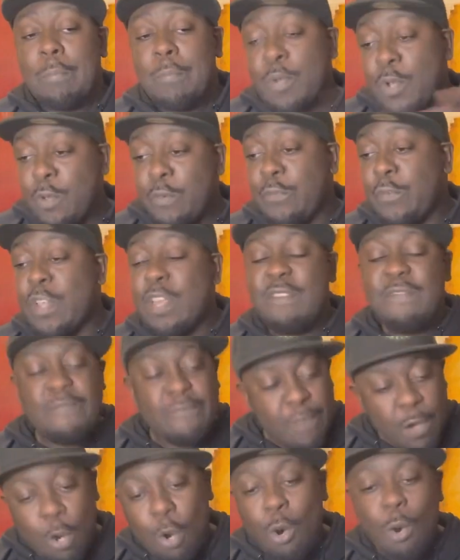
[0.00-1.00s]
movie,
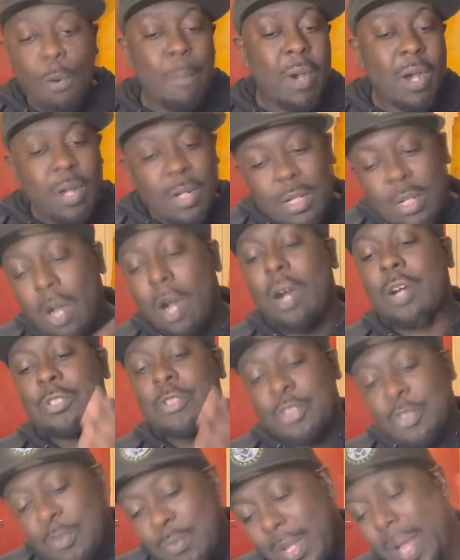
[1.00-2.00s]
film,
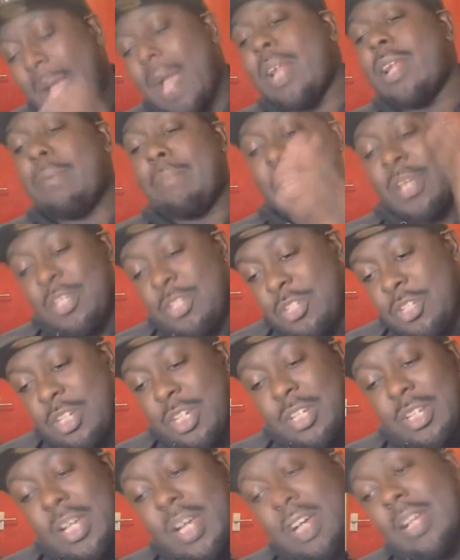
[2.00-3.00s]
cartoon,
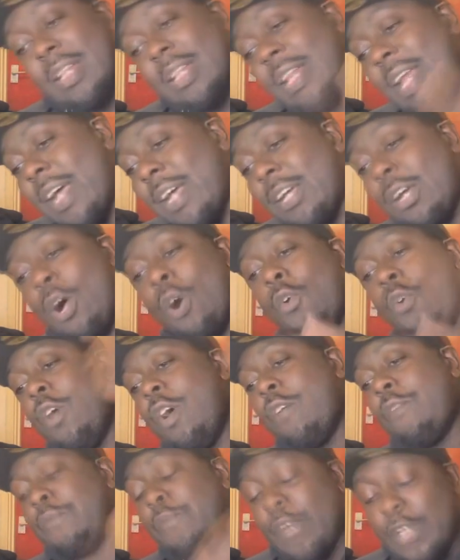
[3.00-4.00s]
animation, Lego,
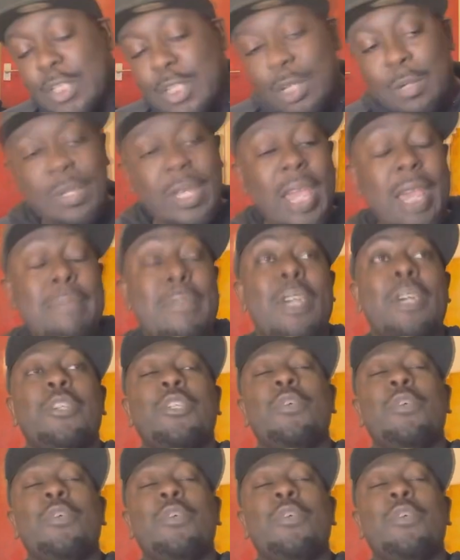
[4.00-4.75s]
video game.